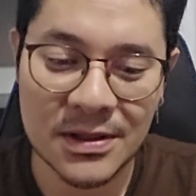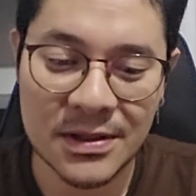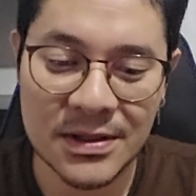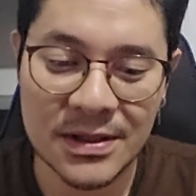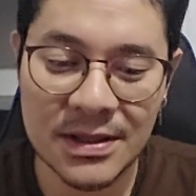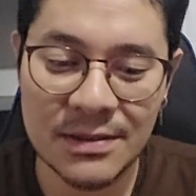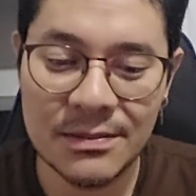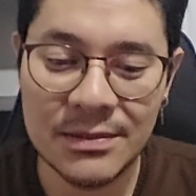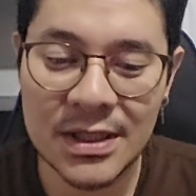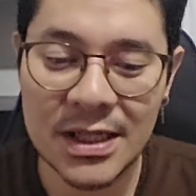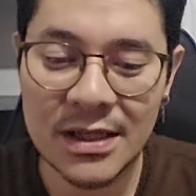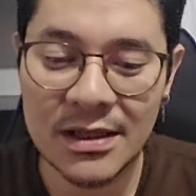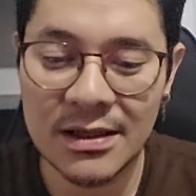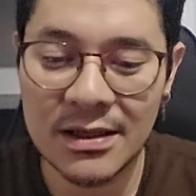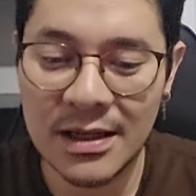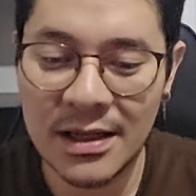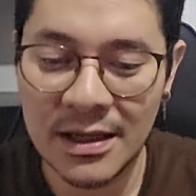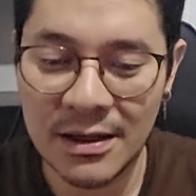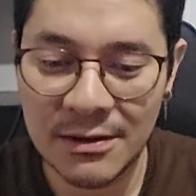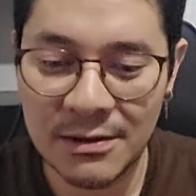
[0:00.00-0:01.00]
Steam
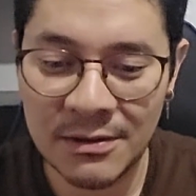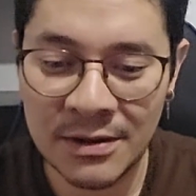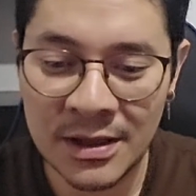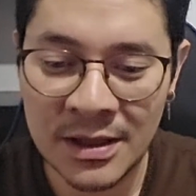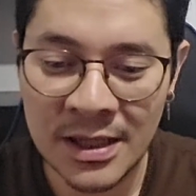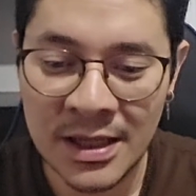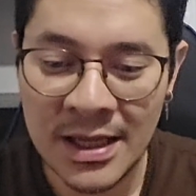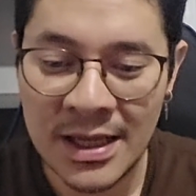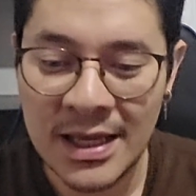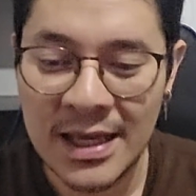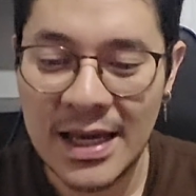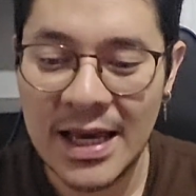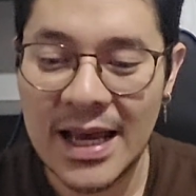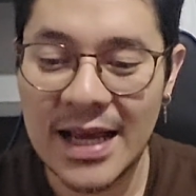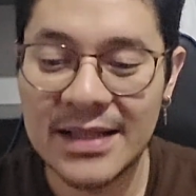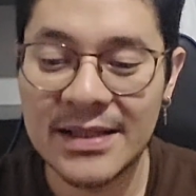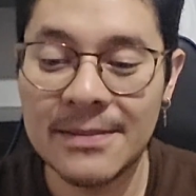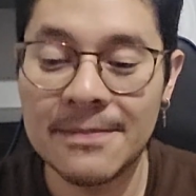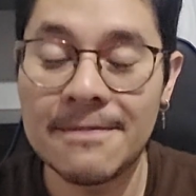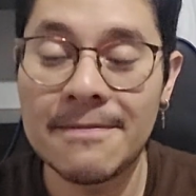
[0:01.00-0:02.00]
Deck
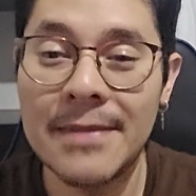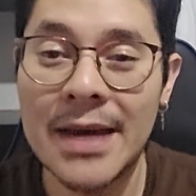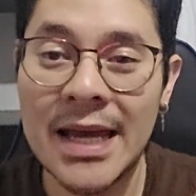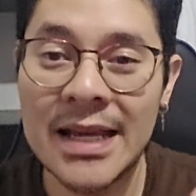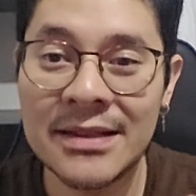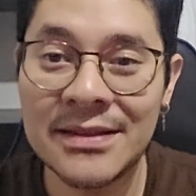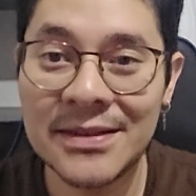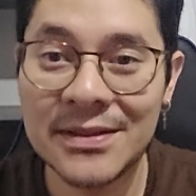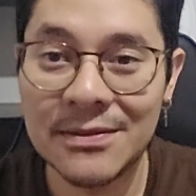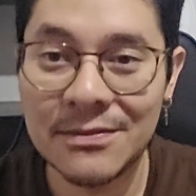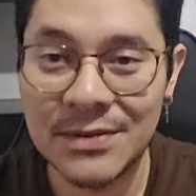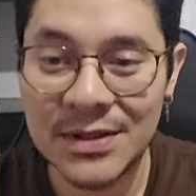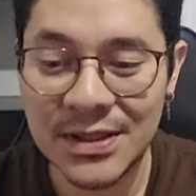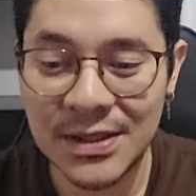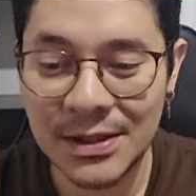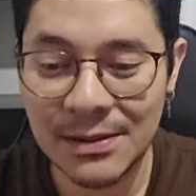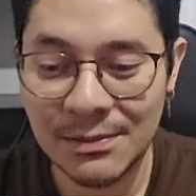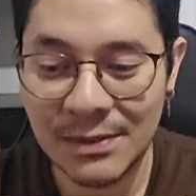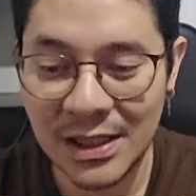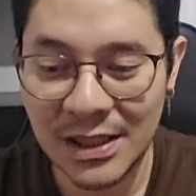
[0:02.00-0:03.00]
has a massive
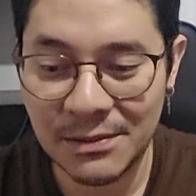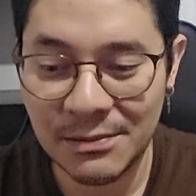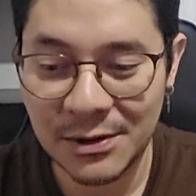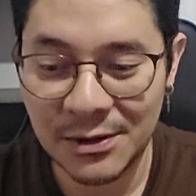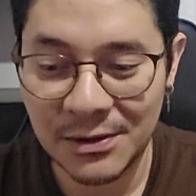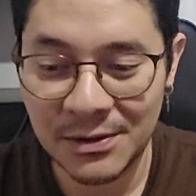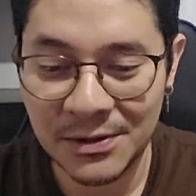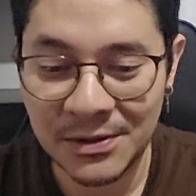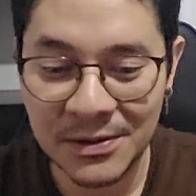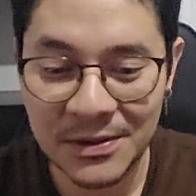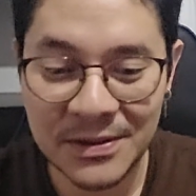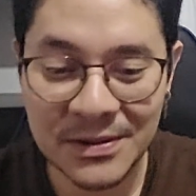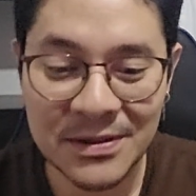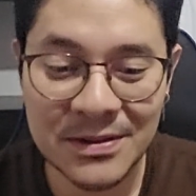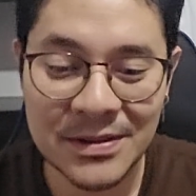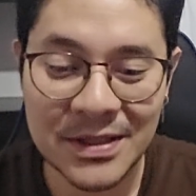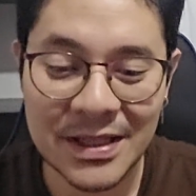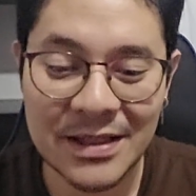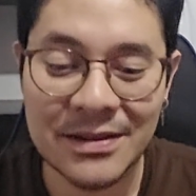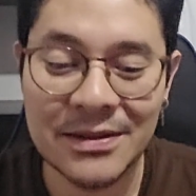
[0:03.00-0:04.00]
Steam library.
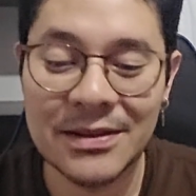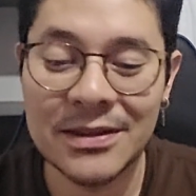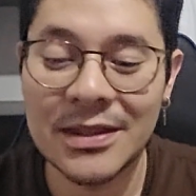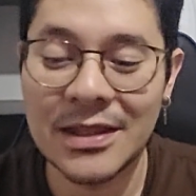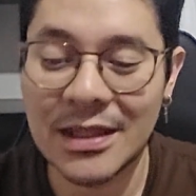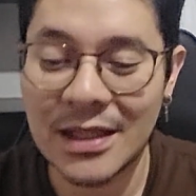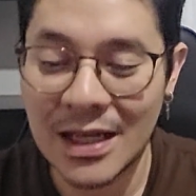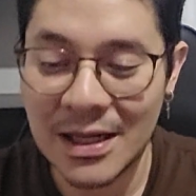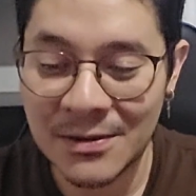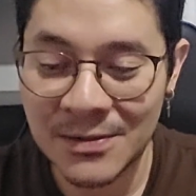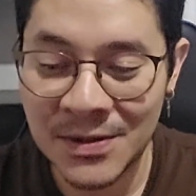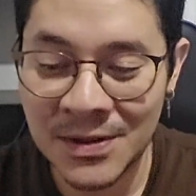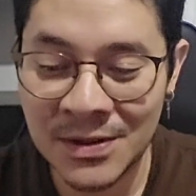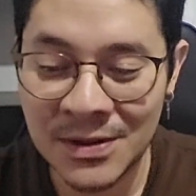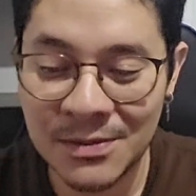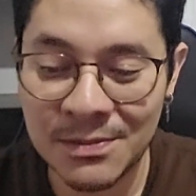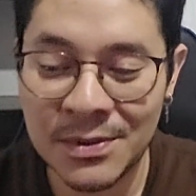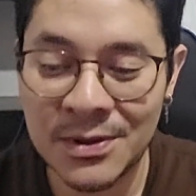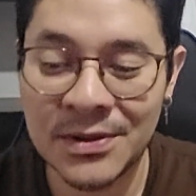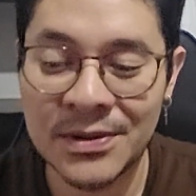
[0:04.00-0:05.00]
There's like
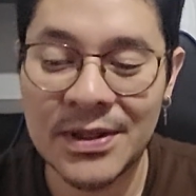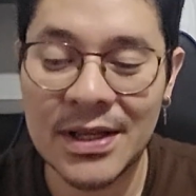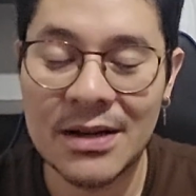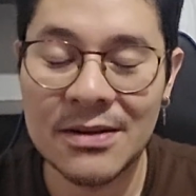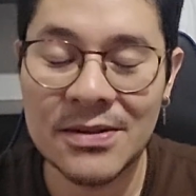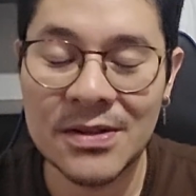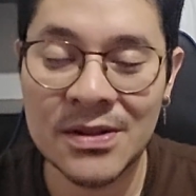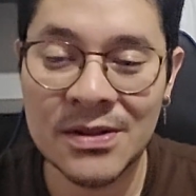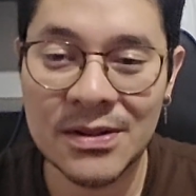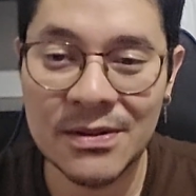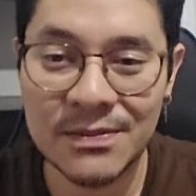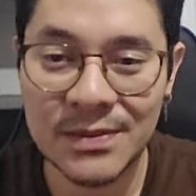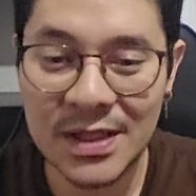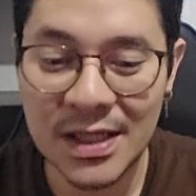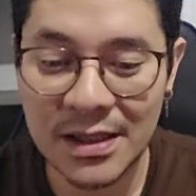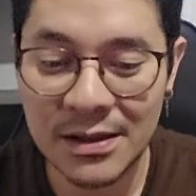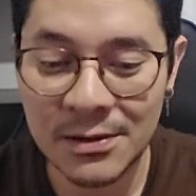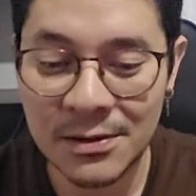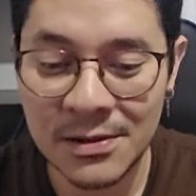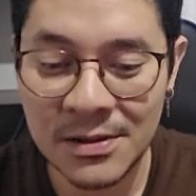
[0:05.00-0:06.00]
thousands upon thousands of
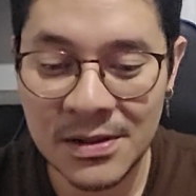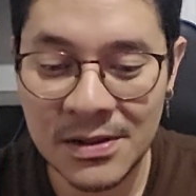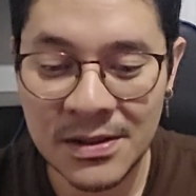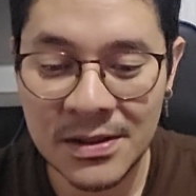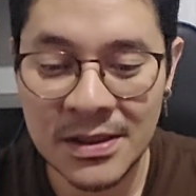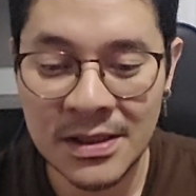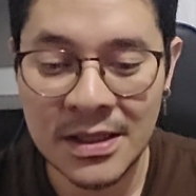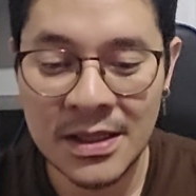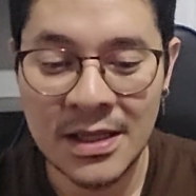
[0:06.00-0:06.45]
titles,